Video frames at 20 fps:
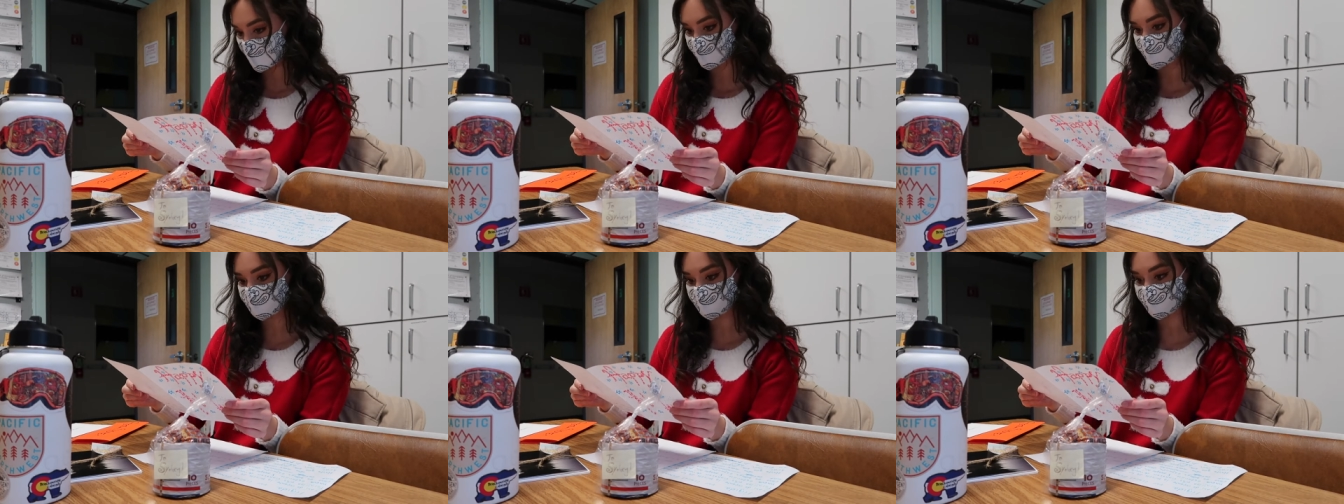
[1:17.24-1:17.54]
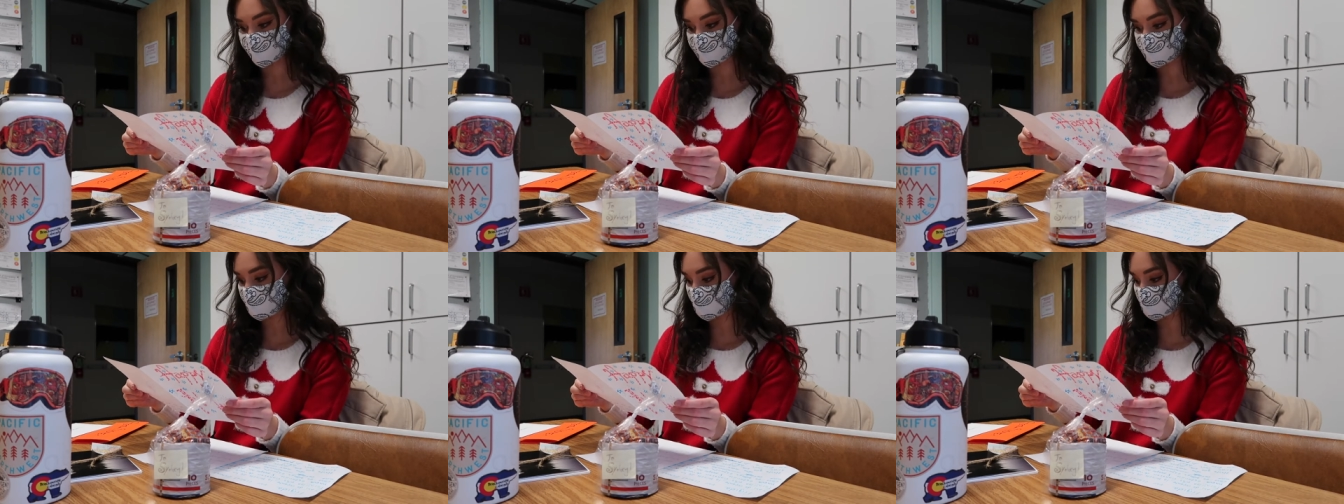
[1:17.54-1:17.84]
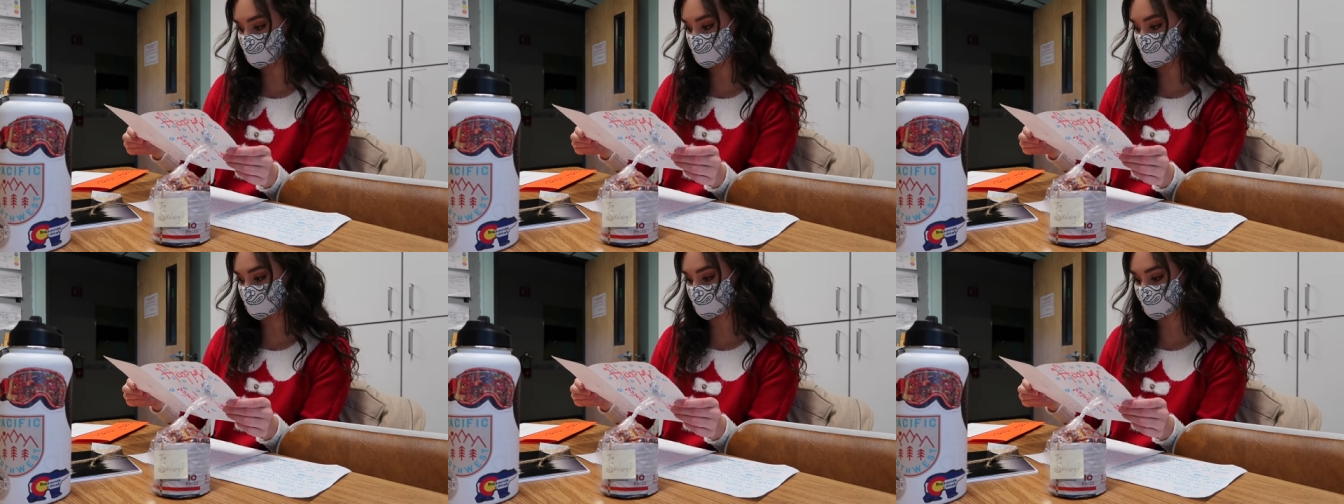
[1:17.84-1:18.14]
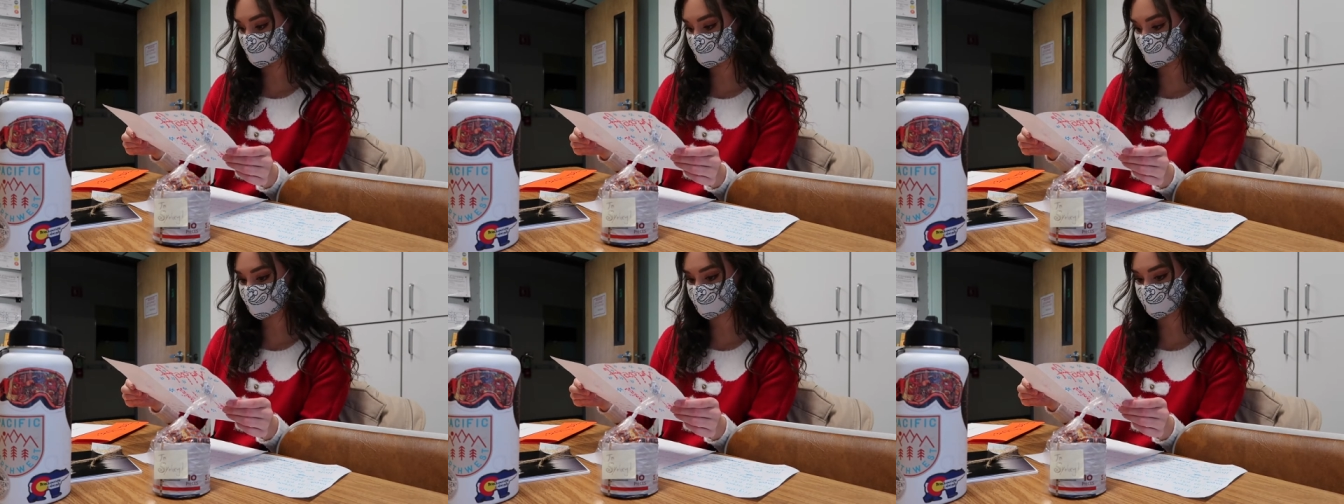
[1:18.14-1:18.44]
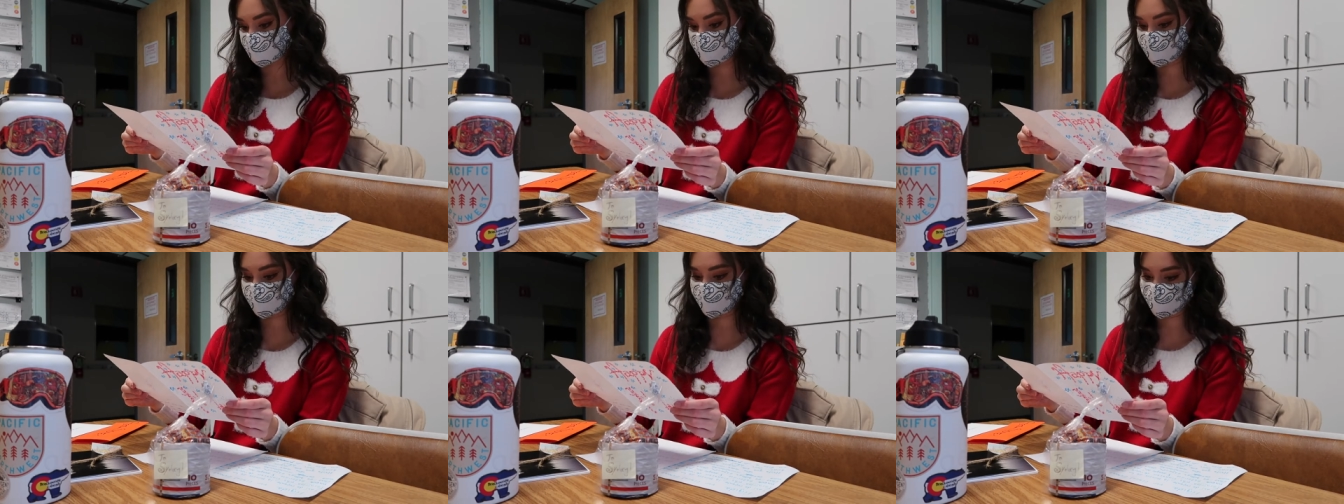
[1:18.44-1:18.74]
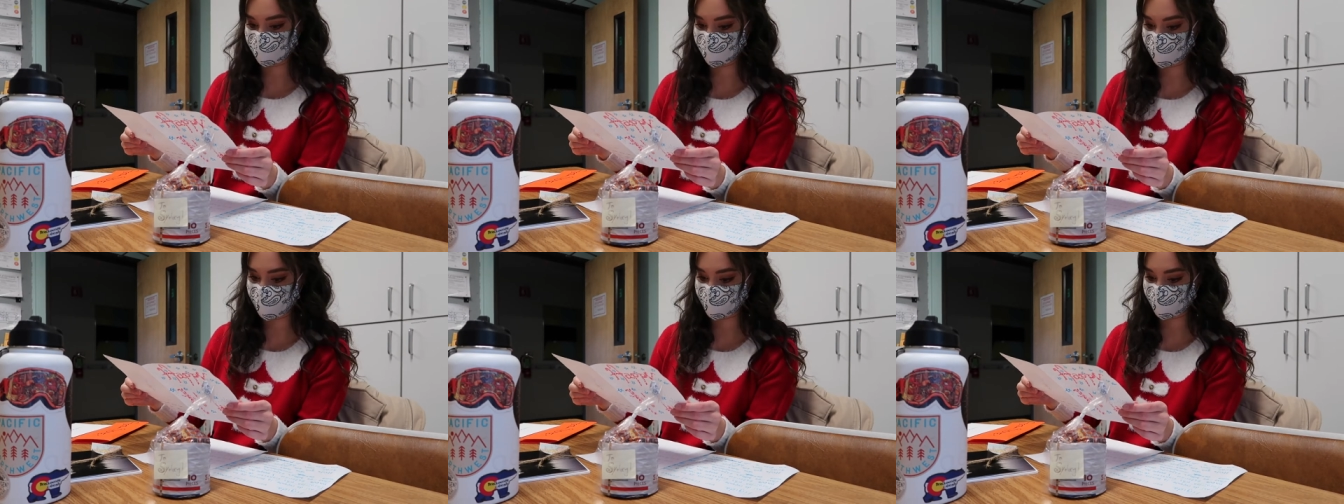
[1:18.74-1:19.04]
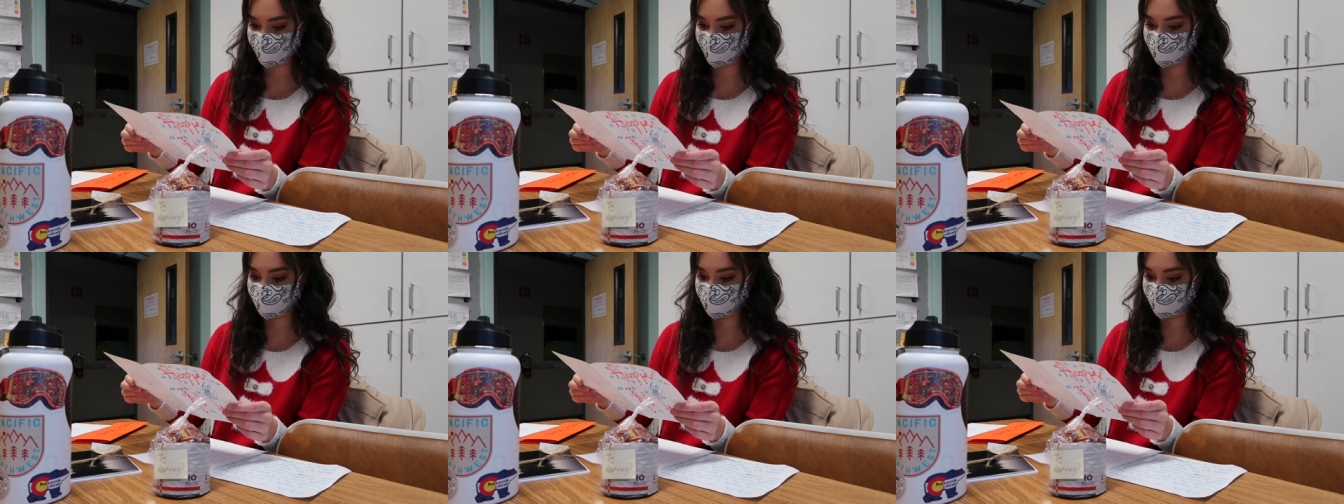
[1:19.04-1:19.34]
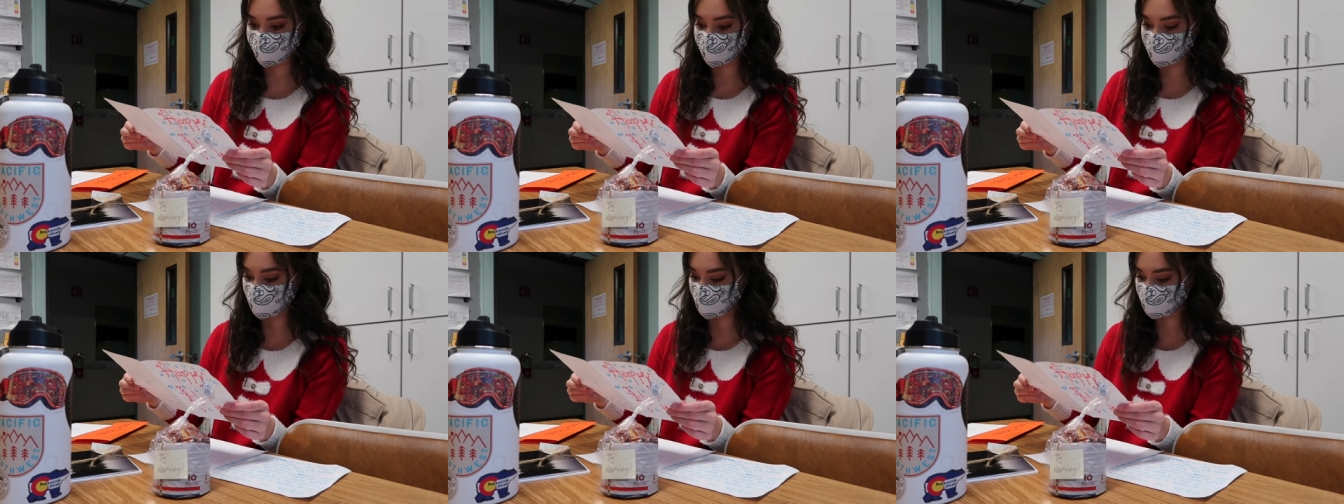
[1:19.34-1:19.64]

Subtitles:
you like it better in English or in Spanish?